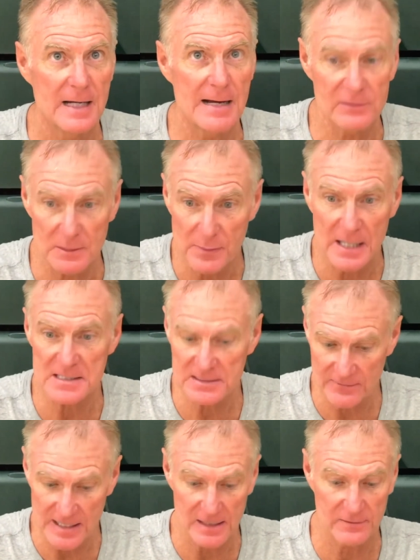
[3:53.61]
Having a
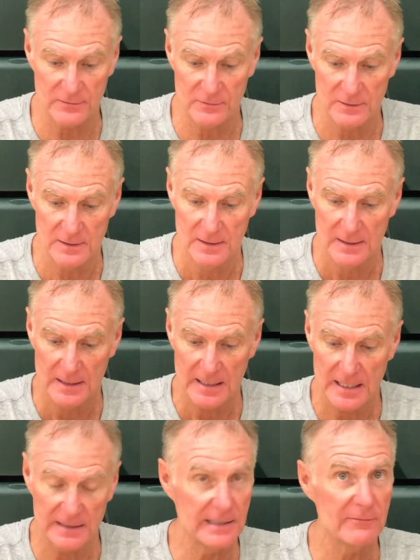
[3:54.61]
positive attitude
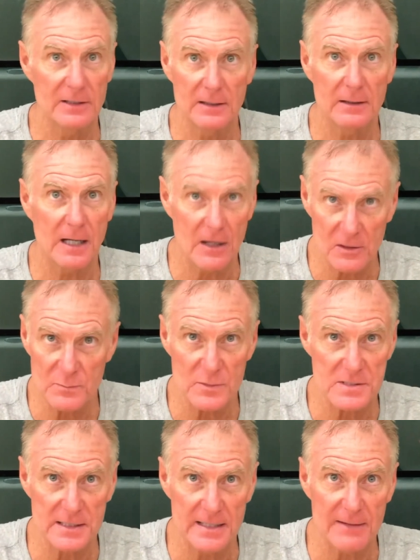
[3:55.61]
and giving
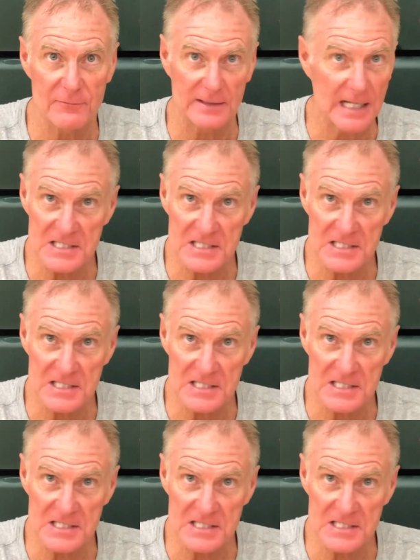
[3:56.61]
100% effort,